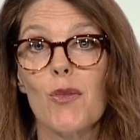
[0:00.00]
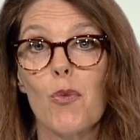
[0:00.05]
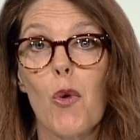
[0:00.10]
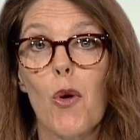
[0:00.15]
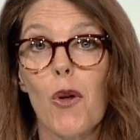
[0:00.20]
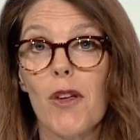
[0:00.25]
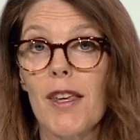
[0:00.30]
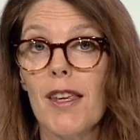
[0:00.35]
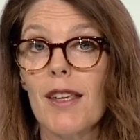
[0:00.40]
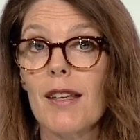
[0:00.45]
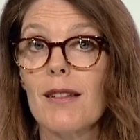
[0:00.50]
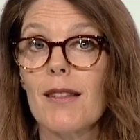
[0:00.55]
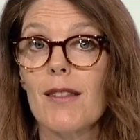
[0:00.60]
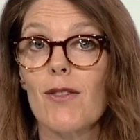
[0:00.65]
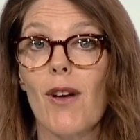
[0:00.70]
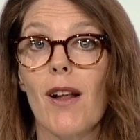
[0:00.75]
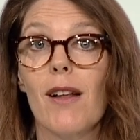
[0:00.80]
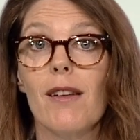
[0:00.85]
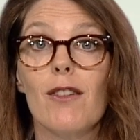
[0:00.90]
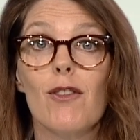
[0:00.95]
working in
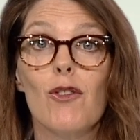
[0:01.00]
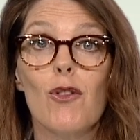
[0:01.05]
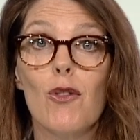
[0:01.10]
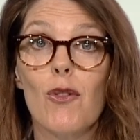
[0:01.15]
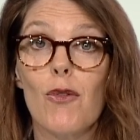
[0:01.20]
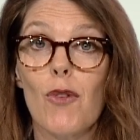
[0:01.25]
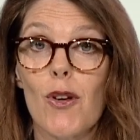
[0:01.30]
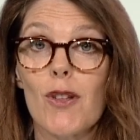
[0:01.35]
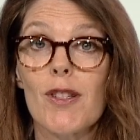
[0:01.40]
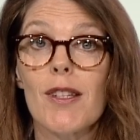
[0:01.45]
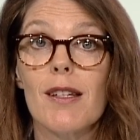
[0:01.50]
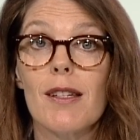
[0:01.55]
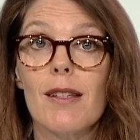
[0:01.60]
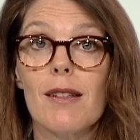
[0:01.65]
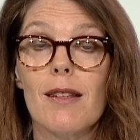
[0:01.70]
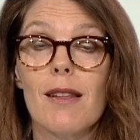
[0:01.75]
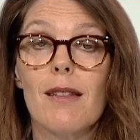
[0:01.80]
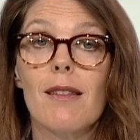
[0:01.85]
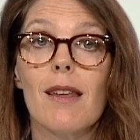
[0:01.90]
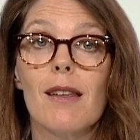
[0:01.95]
Australian
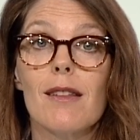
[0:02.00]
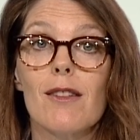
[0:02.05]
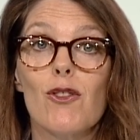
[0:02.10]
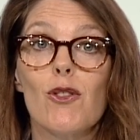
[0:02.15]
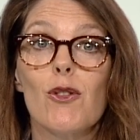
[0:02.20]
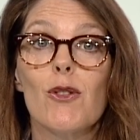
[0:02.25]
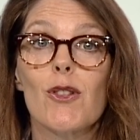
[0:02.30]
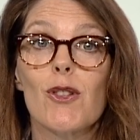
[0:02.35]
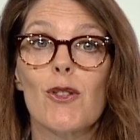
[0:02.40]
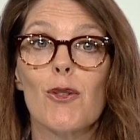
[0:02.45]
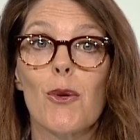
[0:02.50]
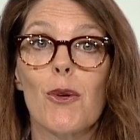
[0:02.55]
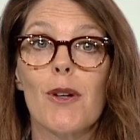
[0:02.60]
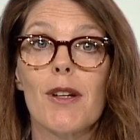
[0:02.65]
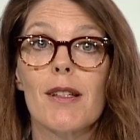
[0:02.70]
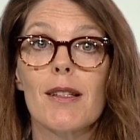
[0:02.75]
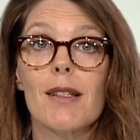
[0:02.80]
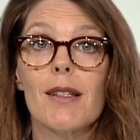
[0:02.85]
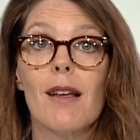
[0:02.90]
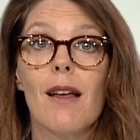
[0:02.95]
universities in these news
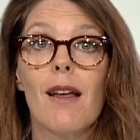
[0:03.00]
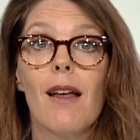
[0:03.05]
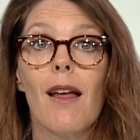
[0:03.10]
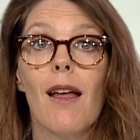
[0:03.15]
stories.